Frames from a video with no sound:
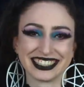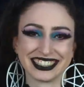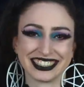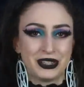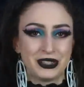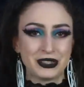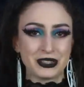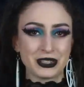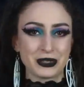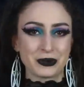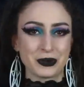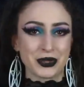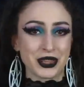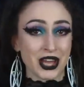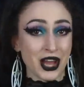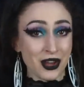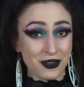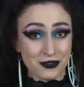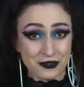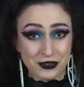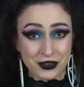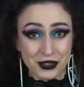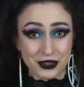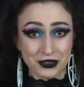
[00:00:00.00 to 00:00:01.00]
So
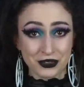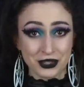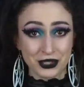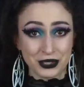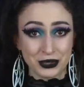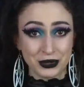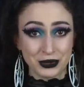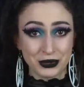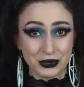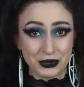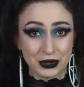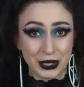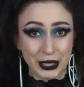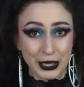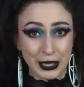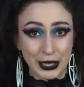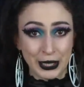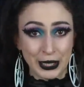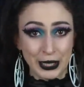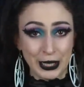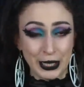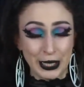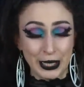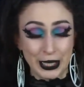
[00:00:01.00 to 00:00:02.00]
without further ado,
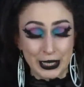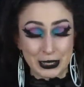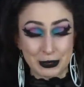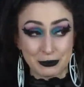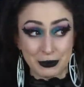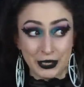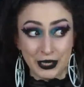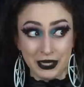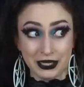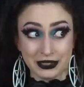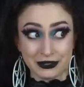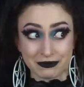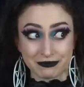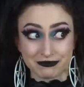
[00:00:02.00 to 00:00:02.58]
let's begin.